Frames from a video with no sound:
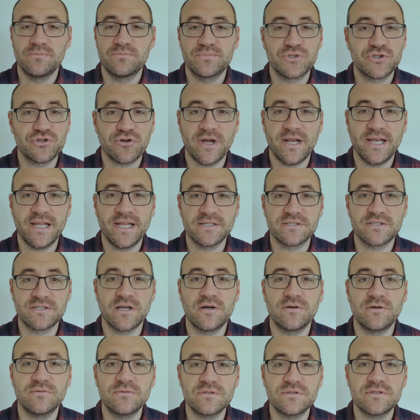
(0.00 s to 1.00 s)
training
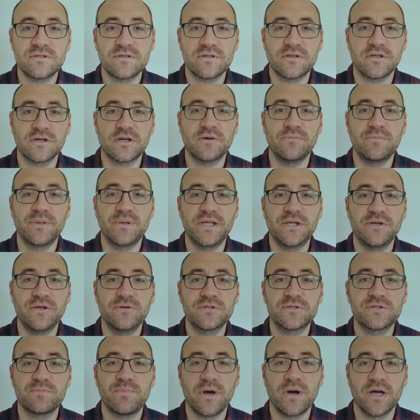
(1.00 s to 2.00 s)
zones that can be
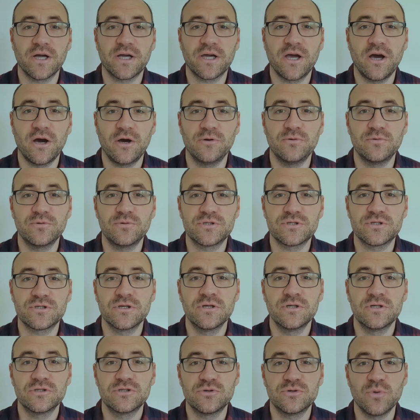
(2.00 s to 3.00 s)
used by a coach
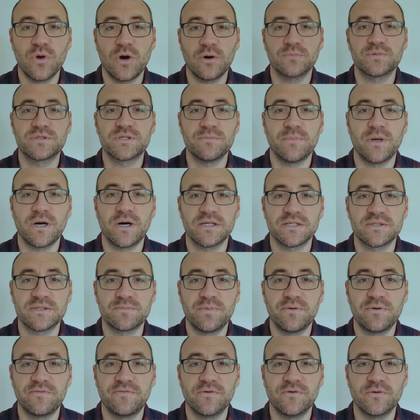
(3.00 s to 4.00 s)
to
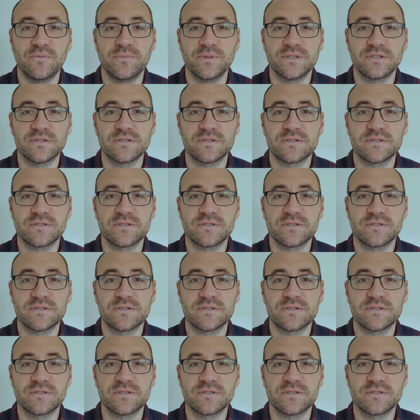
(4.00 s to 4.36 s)
optimize performance.